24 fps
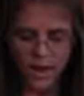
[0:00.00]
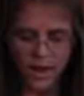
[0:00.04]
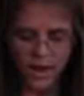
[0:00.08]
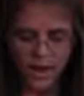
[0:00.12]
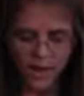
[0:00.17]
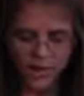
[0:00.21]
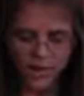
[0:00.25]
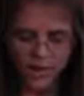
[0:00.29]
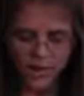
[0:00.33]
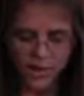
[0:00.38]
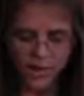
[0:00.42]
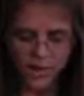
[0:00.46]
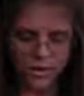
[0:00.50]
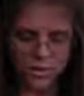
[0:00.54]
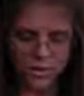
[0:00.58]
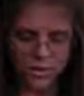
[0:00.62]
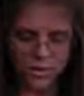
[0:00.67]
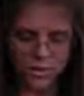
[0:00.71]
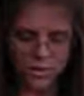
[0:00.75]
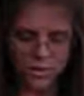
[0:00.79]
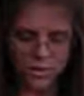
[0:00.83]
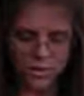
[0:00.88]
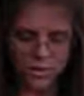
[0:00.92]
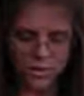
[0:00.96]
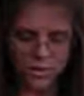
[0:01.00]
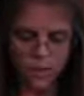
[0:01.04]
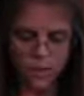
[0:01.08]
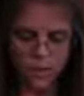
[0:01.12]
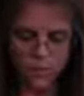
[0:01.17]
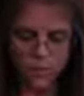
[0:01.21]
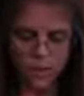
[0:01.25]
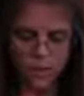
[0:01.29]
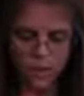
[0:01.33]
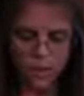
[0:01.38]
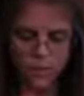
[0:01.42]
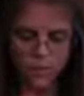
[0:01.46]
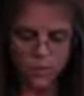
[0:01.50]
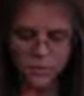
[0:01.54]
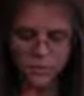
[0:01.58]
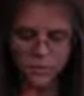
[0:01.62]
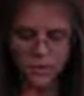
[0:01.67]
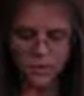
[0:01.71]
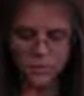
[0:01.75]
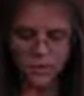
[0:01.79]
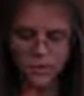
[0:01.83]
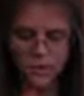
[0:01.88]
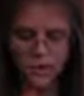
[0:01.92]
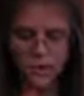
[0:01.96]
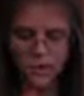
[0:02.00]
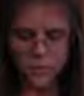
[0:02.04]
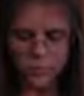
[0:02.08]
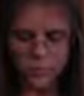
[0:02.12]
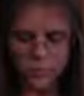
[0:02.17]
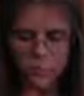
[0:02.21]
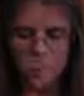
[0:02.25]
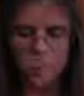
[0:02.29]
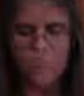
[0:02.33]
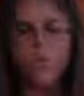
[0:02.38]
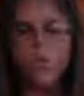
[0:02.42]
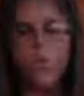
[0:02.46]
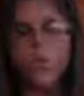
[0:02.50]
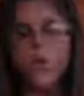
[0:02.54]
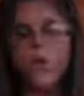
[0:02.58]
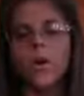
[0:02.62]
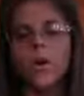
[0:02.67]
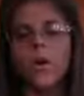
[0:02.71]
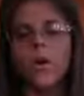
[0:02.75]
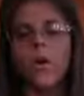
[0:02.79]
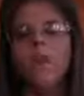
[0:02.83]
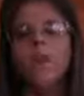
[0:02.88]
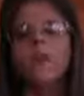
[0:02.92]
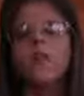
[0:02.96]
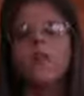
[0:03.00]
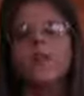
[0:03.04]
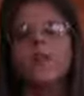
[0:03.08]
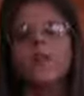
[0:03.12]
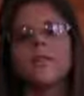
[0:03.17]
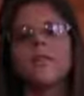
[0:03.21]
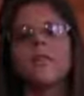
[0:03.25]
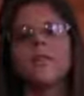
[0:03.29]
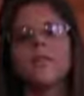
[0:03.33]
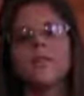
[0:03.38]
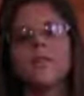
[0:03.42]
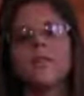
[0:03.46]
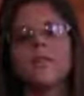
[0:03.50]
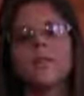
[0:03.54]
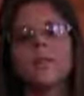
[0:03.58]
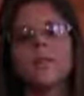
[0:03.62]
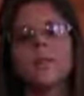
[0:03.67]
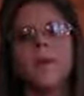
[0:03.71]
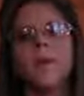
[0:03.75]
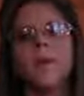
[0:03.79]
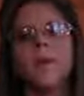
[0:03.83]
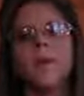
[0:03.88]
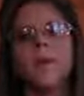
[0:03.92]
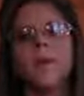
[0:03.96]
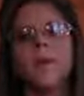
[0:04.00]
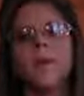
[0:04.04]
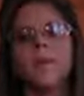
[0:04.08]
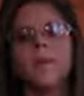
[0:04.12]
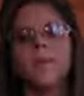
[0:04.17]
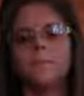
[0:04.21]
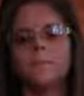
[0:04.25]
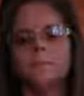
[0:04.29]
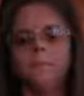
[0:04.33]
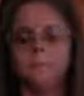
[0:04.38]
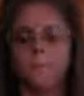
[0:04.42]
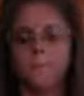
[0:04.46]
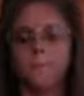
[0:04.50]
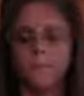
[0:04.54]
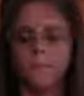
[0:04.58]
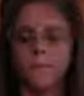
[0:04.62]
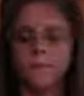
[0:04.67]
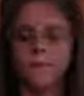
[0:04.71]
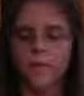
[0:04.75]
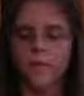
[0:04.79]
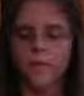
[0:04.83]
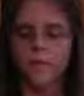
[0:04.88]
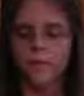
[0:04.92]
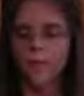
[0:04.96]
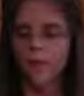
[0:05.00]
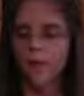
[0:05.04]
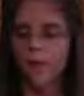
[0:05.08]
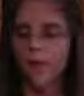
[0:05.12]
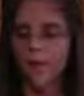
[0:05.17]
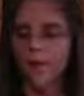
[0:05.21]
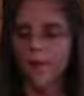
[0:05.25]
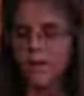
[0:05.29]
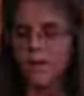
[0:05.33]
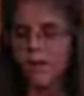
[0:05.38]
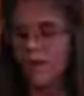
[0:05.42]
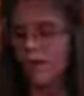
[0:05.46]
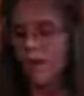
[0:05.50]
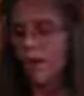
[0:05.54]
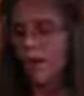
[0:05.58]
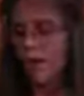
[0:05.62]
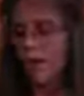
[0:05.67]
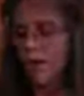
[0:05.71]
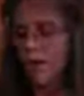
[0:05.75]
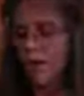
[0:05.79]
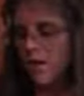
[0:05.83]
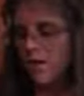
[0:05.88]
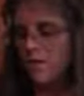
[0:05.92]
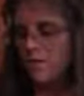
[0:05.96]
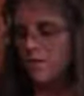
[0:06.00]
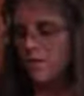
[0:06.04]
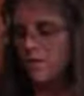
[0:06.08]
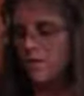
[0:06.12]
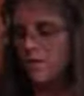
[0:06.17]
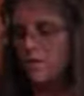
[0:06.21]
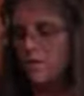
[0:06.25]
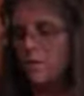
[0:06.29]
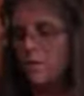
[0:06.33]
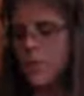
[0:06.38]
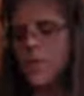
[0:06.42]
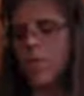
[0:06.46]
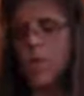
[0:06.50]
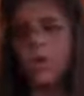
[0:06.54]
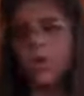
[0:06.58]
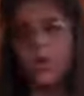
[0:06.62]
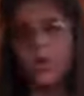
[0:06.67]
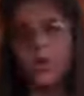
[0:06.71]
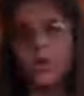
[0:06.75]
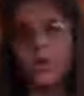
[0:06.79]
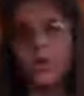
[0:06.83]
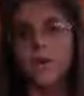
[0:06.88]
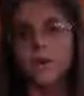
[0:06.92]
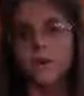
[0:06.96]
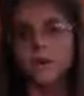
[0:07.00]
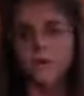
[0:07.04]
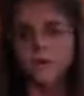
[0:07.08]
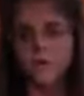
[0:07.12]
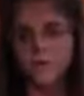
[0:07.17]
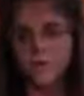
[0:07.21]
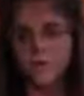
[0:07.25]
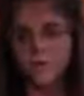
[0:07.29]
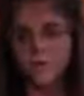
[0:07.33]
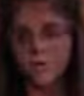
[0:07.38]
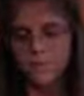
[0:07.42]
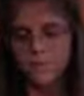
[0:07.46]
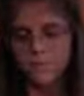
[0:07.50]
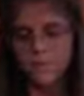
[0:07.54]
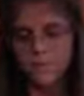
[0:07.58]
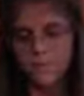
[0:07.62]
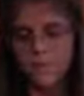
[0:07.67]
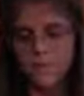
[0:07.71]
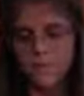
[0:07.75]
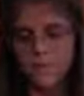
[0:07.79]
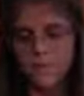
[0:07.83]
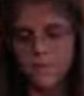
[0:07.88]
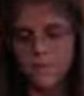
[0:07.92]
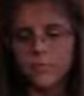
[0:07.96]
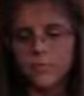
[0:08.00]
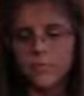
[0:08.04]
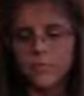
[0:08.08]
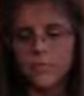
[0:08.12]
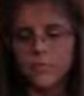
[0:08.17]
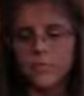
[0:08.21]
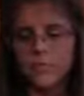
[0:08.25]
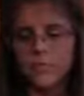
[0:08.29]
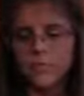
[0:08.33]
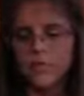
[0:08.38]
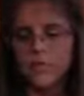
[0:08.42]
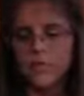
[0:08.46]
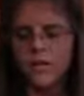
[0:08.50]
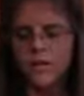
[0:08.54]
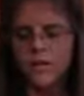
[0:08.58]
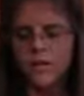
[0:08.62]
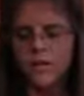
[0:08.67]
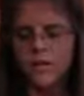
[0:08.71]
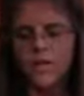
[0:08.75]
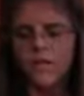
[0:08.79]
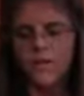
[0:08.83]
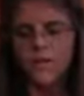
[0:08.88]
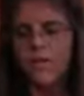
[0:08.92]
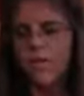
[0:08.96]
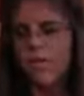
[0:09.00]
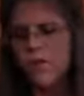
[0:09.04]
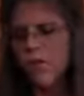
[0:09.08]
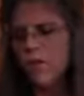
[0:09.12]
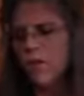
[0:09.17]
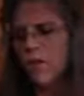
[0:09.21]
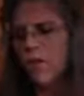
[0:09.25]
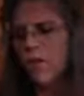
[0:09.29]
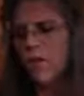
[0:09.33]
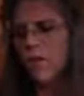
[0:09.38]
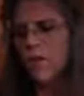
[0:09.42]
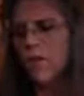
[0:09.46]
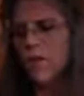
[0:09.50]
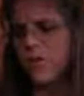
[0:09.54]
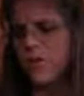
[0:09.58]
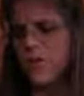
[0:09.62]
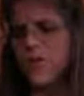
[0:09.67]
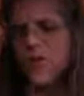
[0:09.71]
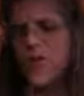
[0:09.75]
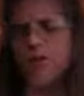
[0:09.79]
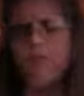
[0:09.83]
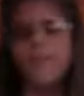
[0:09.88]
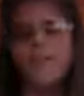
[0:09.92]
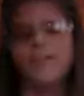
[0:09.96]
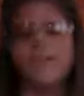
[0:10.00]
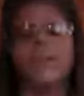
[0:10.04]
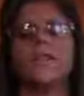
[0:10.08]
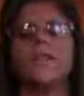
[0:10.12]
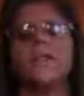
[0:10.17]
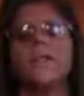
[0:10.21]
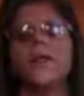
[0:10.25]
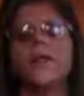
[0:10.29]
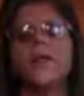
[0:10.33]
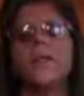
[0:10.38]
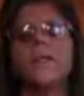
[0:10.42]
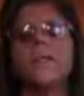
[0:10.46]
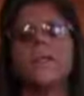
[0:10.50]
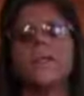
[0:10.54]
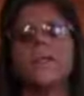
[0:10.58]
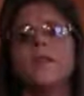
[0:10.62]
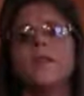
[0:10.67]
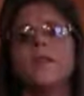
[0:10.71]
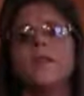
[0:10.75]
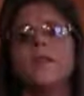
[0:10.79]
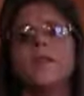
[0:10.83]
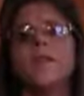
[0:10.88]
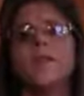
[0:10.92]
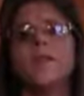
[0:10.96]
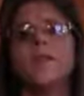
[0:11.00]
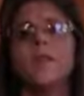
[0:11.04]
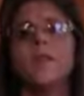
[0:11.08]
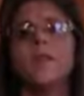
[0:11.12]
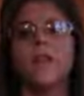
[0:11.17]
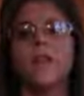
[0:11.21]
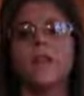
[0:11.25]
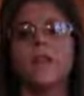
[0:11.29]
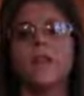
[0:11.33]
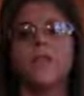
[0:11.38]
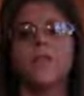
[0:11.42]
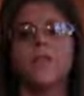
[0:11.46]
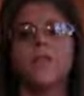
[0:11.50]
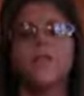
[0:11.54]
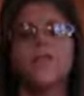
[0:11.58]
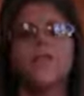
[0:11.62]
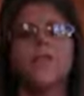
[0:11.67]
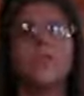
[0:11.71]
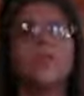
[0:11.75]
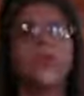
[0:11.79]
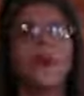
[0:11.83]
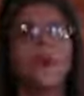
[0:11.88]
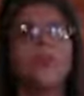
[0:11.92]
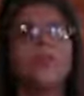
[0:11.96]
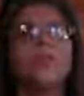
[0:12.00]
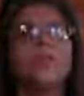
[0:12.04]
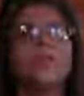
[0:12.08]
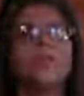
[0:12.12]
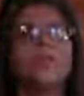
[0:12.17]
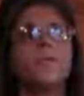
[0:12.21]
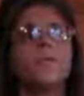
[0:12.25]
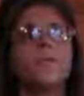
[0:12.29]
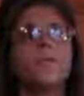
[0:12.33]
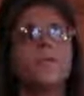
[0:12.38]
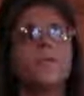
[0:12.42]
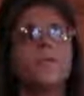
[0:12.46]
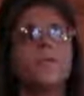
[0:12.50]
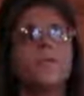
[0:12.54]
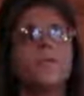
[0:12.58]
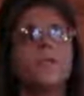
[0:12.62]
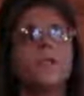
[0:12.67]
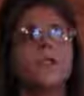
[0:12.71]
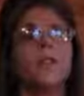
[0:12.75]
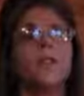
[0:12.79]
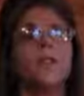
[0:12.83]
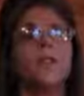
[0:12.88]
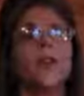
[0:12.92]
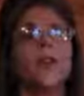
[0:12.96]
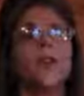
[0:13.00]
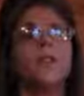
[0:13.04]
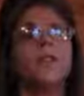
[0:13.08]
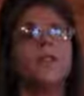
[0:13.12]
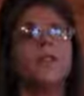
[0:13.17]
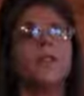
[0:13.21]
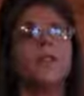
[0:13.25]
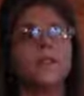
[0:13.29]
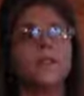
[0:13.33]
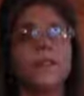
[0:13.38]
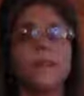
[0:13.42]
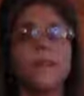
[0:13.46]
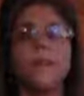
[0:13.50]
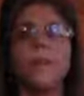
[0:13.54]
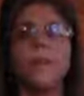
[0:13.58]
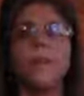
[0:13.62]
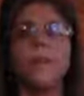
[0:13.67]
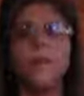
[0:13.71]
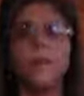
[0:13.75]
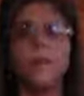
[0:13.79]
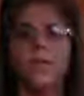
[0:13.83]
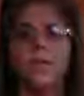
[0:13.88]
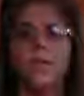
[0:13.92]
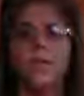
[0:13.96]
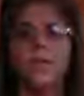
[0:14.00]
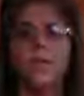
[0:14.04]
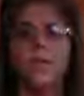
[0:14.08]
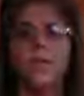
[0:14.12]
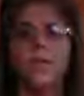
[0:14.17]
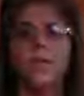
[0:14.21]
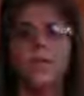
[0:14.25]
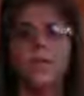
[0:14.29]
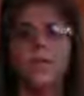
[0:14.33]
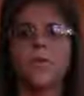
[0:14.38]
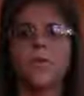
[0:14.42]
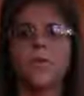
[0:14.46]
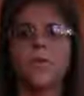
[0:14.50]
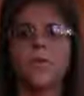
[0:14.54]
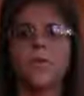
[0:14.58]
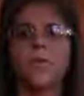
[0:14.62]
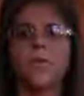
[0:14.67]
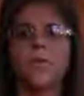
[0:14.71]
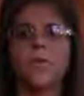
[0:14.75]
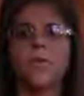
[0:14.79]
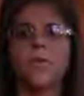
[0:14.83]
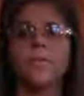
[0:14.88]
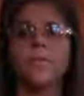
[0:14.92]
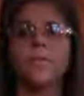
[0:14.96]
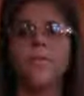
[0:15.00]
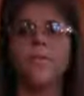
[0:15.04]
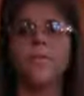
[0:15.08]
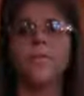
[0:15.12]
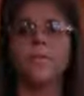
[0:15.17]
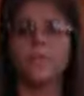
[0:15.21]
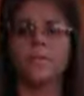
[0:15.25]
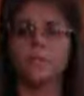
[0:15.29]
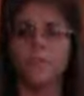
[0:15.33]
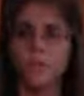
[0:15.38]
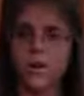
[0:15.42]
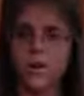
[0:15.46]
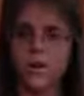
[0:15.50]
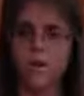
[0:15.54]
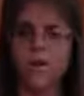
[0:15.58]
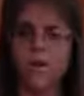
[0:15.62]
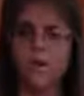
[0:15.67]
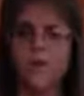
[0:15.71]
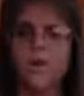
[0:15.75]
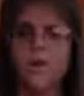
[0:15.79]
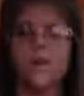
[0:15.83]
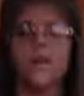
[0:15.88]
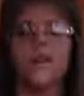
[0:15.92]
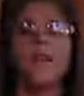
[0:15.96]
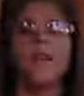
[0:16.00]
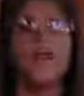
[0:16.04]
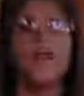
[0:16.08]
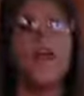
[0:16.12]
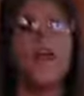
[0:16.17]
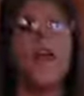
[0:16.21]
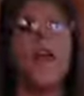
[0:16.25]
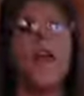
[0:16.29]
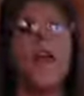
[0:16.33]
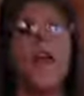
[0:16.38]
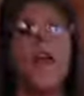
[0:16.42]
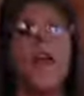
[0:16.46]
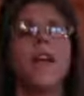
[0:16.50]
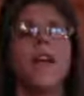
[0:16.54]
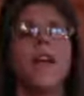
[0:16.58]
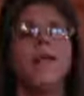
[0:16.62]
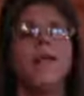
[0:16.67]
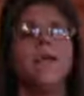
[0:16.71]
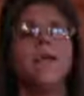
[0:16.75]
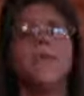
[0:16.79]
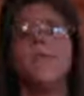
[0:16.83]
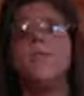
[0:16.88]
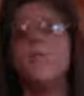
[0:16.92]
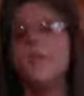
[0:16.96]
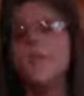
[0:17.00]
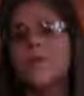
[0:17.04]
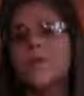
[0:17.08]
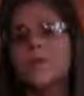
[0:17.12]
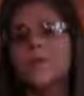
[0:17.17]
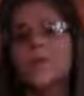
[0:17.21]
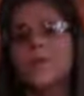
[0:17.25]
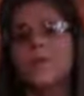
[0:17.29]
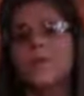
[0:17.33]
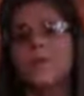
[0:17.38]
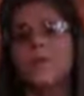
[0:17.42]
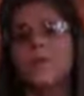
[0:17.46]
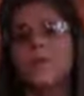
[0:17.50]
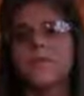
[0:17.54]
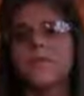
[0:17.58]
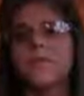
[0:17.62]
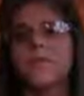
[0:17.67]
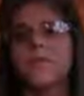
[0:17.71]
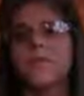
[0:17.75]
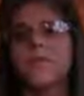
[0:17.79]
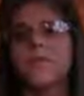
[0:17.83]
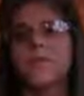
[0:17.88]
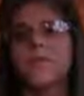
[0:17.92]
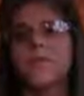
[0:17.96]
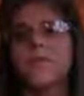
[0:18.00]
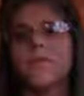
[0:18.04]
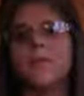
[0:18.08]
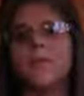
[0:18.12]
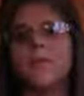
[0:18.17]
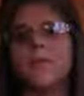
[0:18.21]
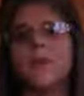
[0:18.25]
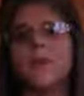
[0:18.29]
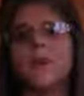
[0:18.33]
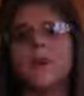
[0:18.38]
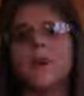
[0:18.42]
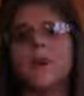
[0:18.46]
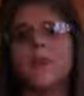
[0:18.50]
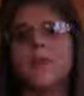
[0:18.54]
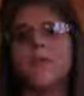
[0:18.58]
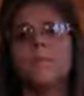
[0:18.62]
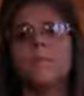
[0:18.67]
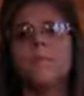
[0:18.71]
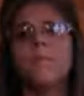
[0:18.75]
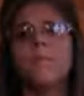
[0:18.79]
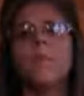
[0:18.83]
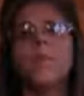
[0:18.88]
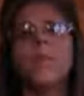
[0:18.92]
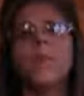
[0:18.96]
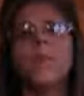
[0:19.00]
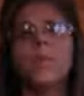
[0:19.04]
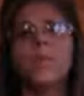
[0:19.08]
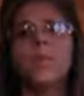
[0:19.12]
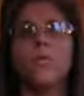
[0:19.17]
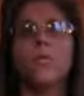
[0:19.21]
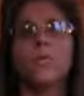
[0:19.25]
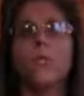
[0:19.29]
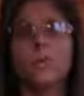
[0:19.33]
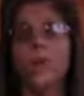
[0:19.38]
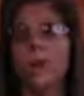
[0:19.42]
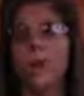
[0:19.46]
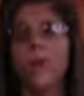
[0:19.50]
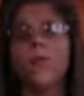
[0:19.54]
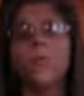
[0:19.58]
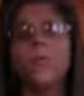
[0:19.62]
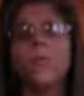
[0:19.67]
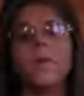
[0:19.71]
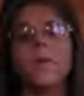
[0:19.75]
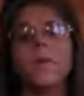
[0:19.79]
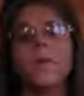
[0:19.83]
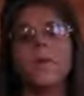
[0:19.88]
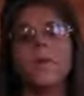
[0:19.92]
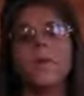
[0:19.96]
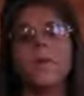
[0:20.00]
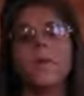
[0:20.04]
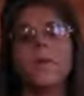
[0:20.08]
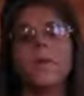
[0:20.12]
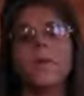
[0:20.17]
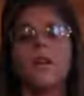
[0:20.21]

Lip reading: and that you may be able to stand before the Son of Man." Okay? So just be encouraged that even though, you know, there are things coming, there's a lot of things coming on the earth that are troubling. And if we focus on those things, it could become overwhelming.